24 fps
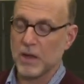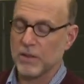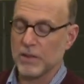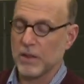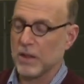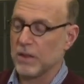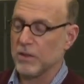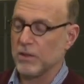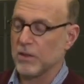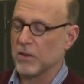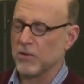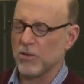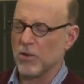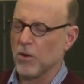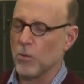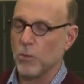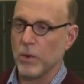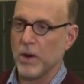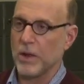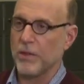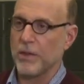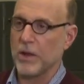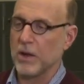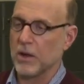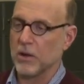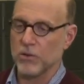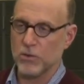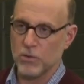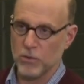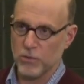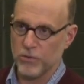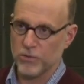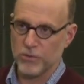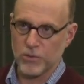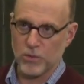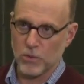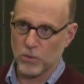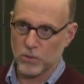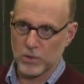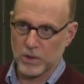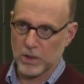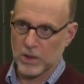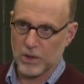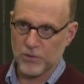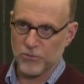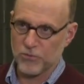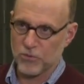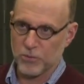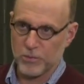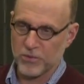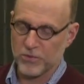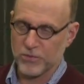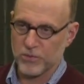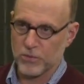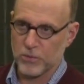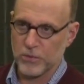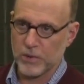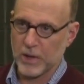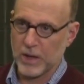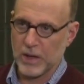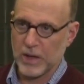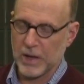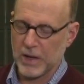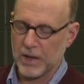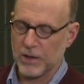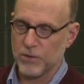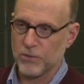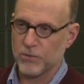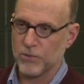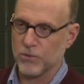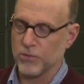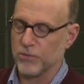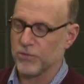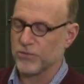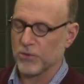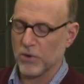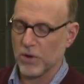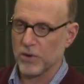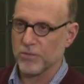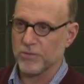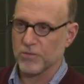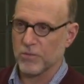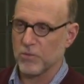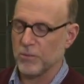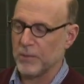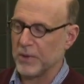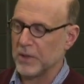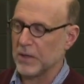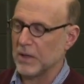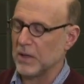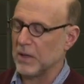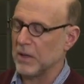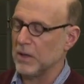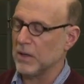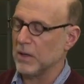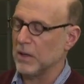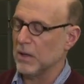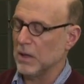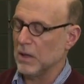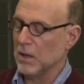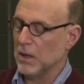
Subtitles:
There's no way they could use the old contrabassoon. They had to start from the beginning.